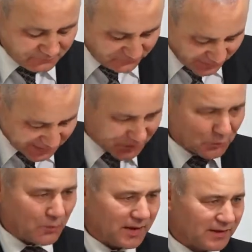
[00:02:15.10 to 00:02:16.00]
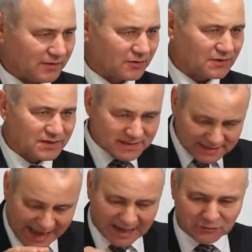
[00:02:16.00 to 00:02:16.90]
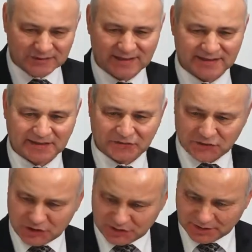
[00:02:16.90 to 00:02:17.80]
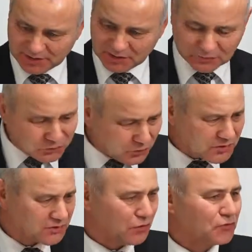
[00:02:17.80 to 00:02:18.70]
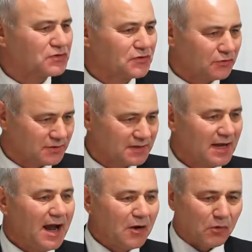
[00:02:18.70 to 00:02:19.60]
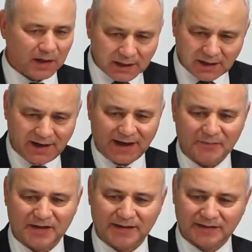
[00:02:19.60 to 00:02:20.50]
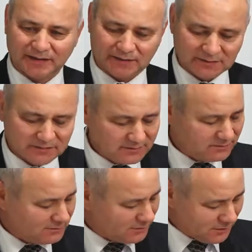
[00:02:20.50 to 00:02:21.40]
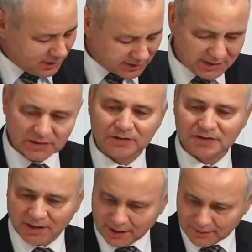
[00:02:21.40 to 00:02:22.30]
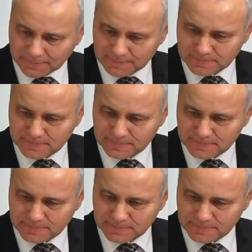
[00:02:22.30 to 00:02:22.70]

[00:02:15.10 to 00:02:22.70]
fitting with your status as a Christian, of course those thoughts will come in a not a good time.